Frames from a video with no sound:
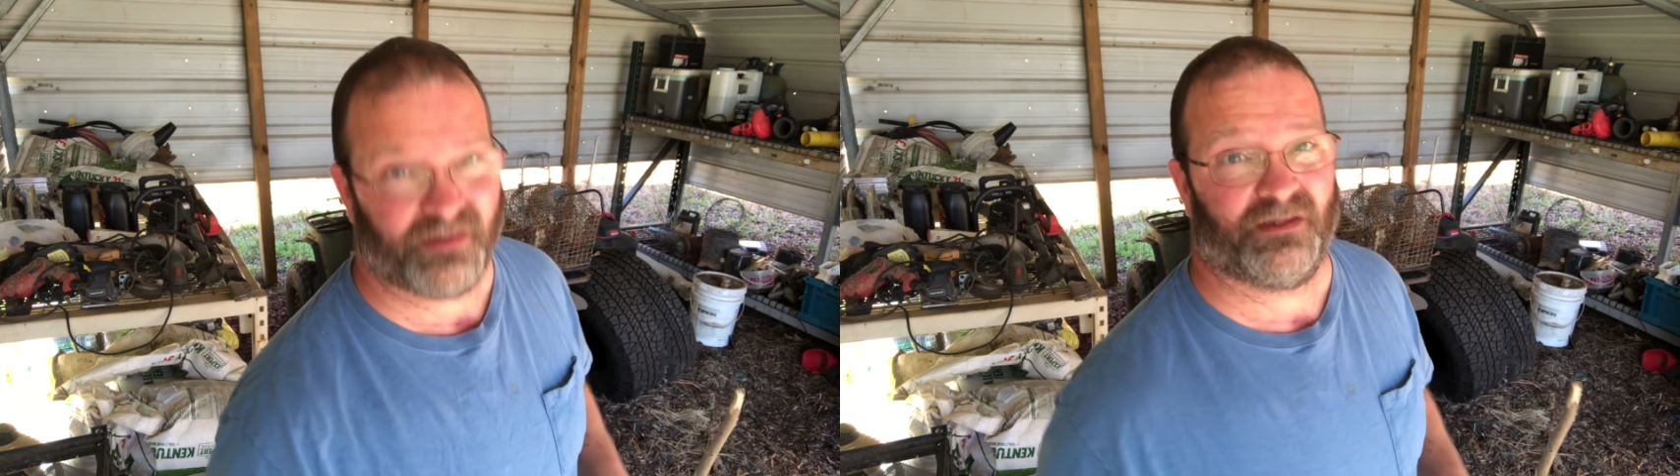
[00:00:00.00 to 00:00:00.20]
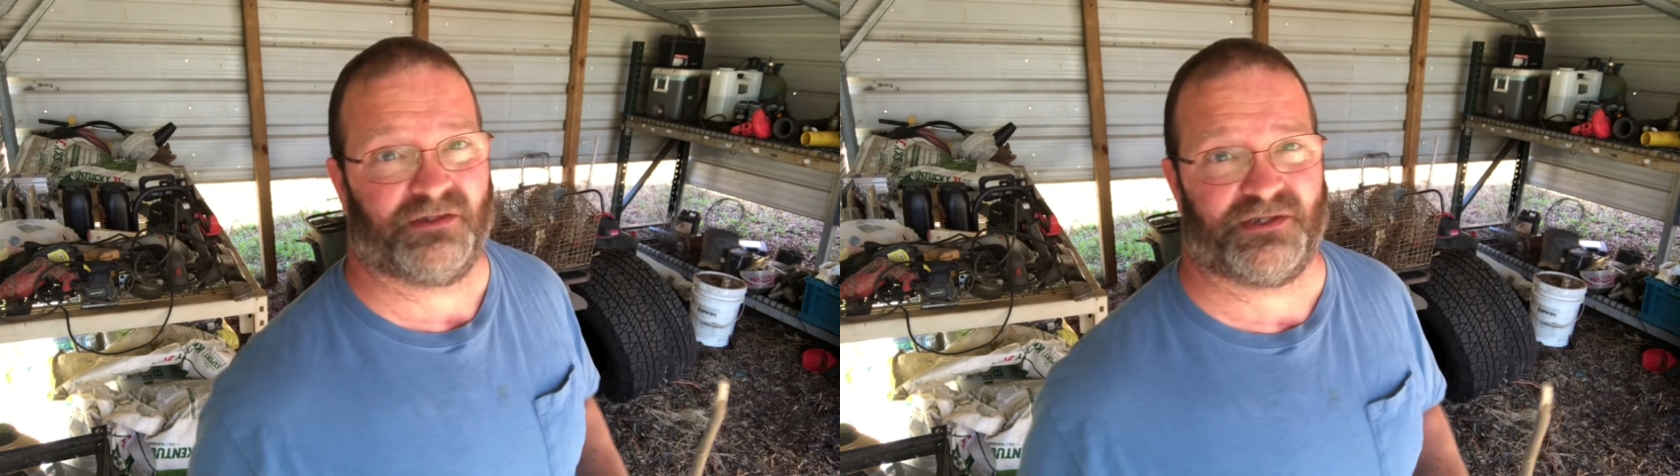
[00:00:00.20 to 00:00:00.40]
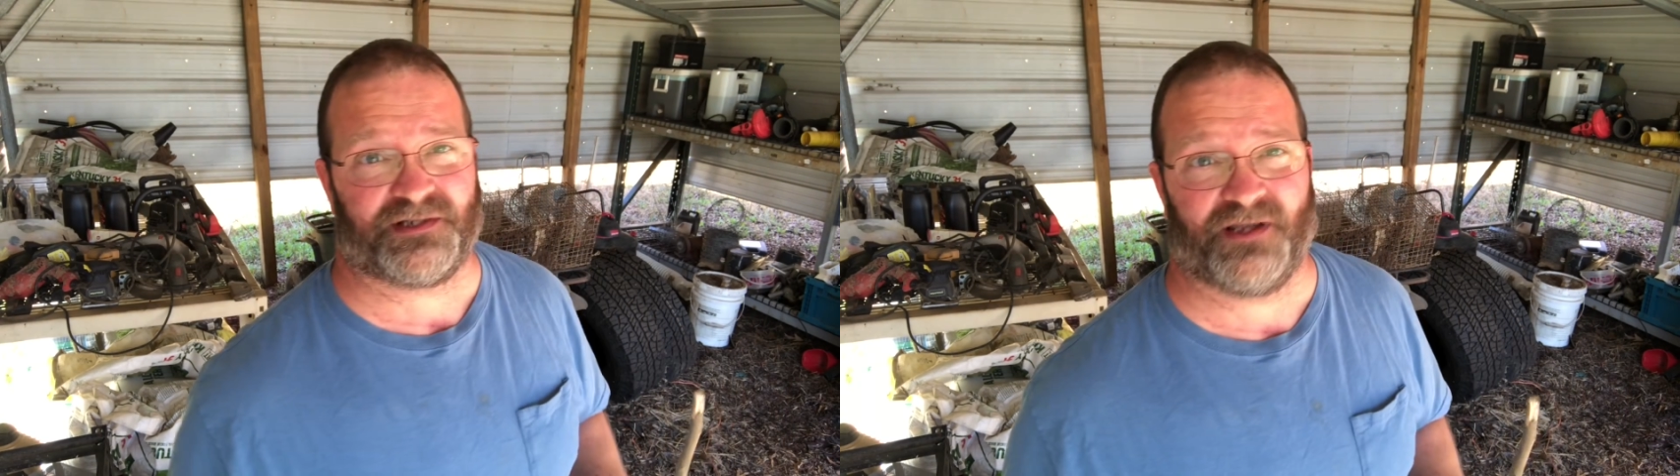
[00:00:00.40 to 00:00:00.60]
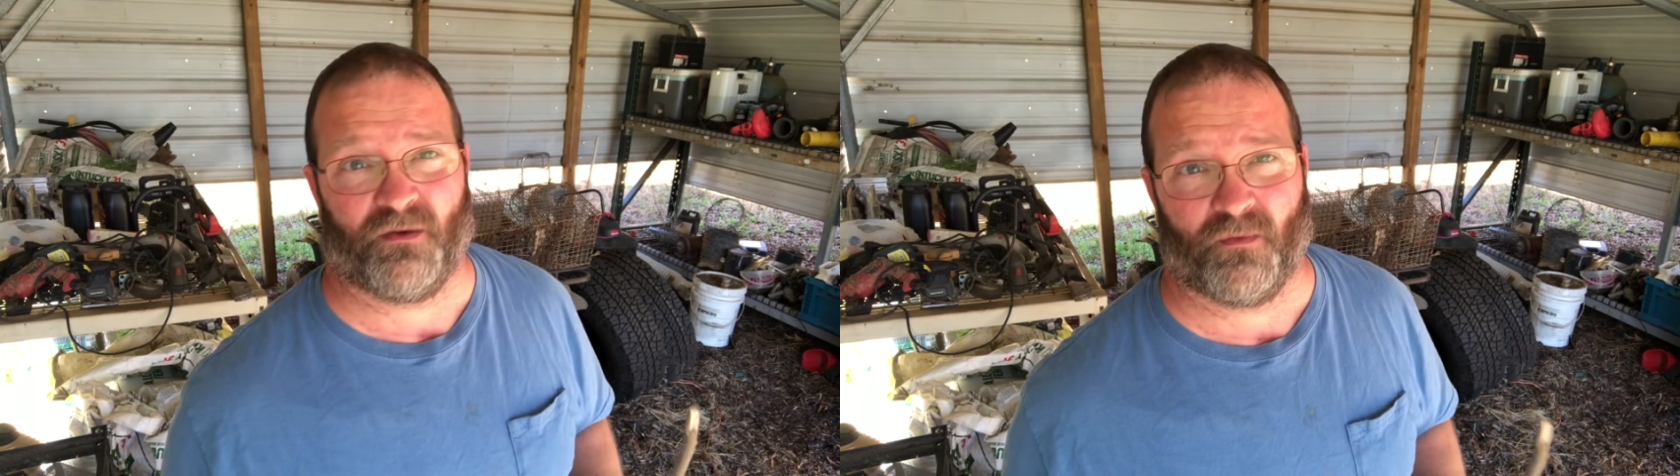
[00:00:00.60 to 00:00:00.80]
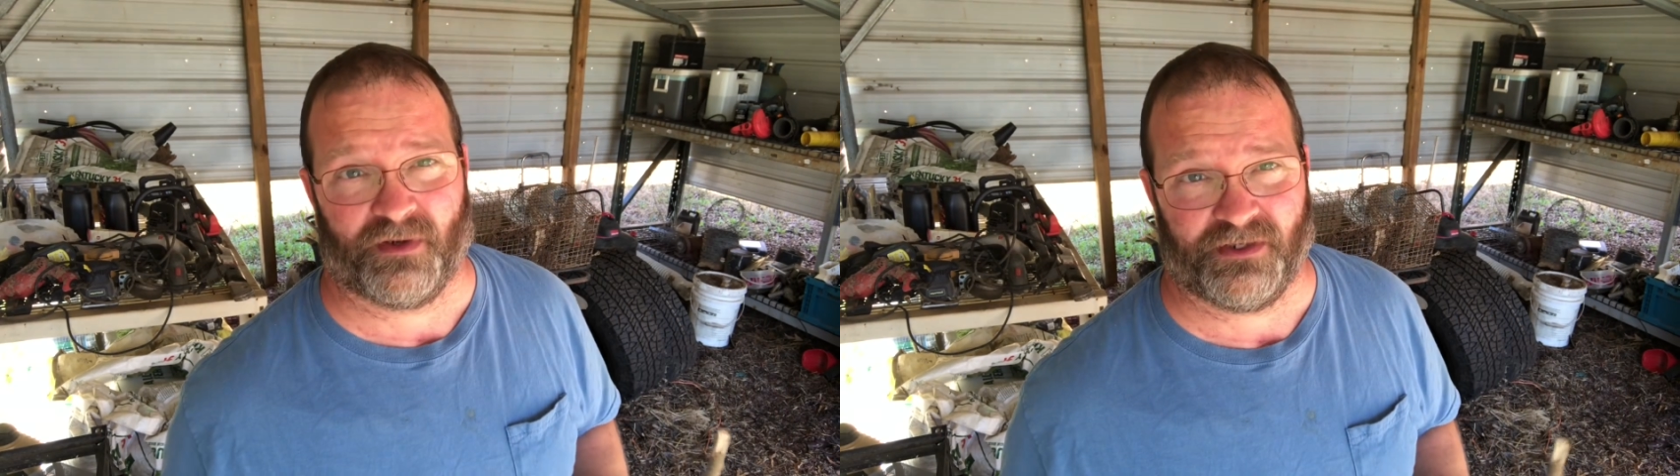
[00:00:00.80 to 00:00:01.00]
You just
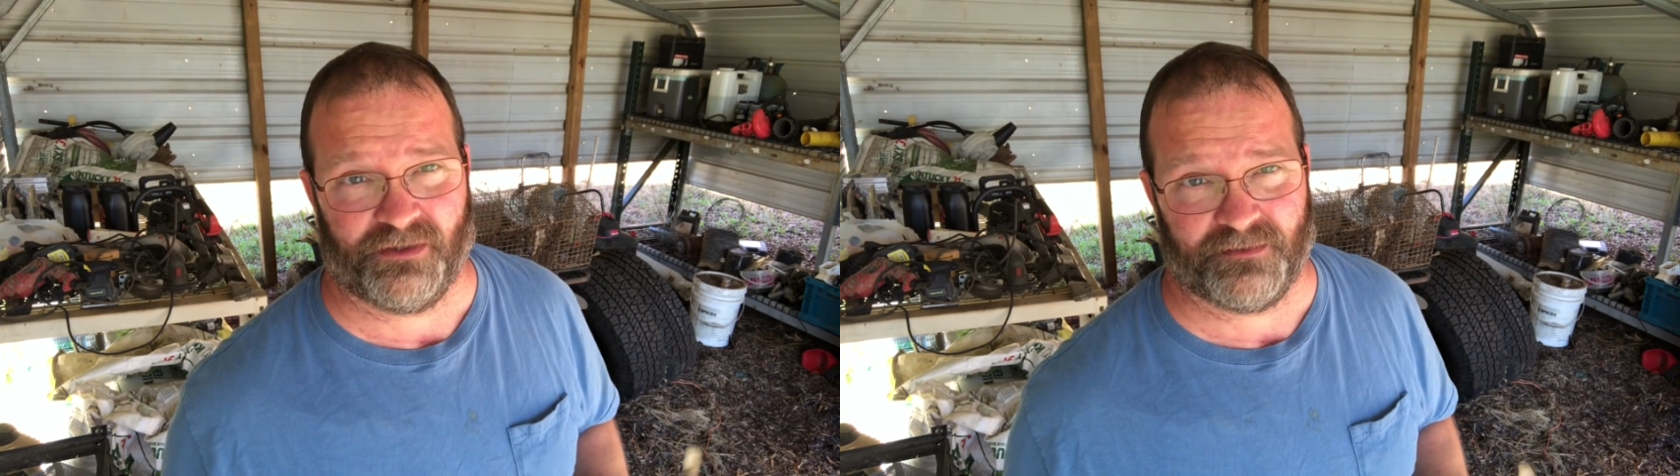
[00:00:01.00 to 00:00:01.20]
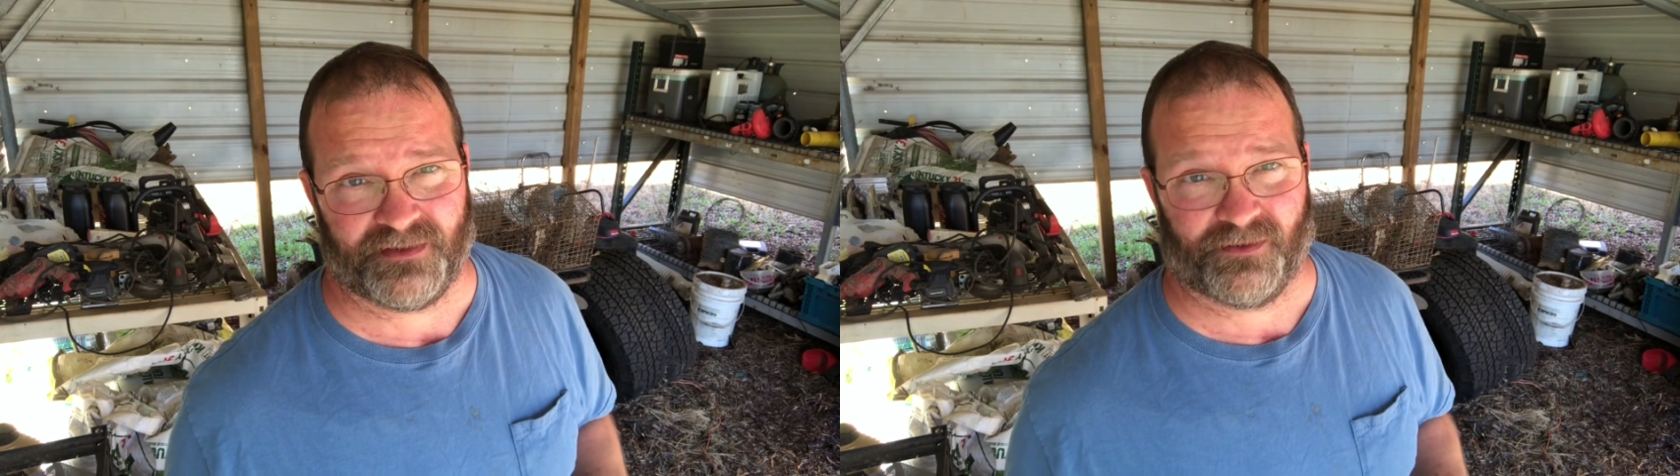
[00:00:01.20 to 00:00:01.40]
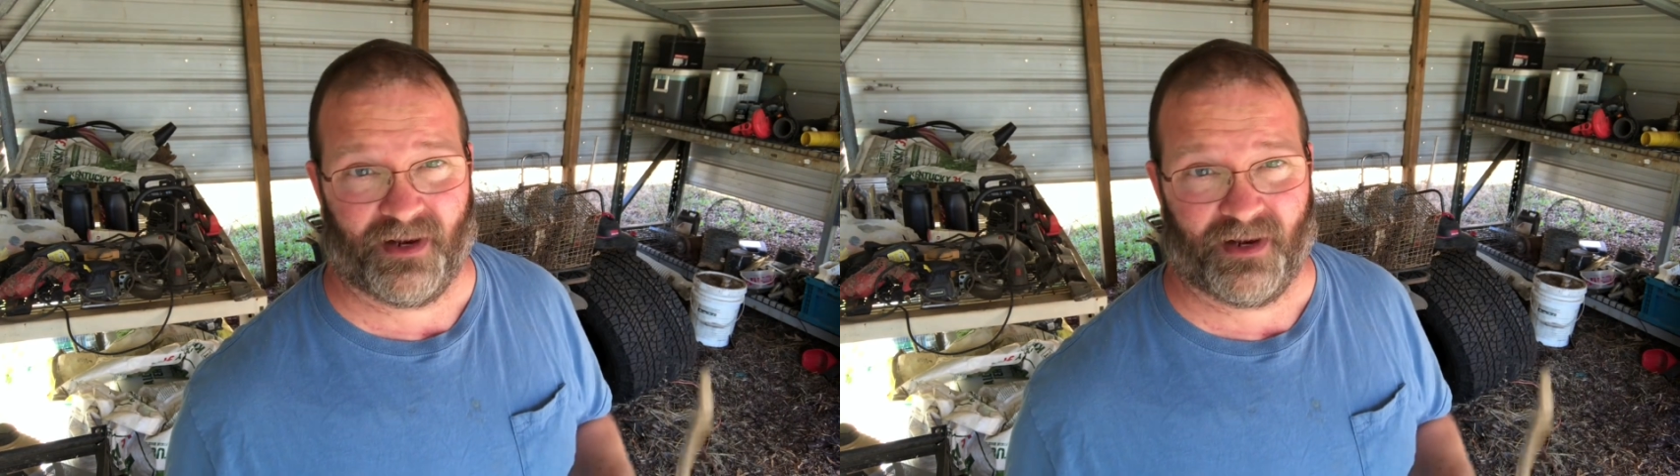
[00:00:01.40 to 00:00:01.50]
don't want to use your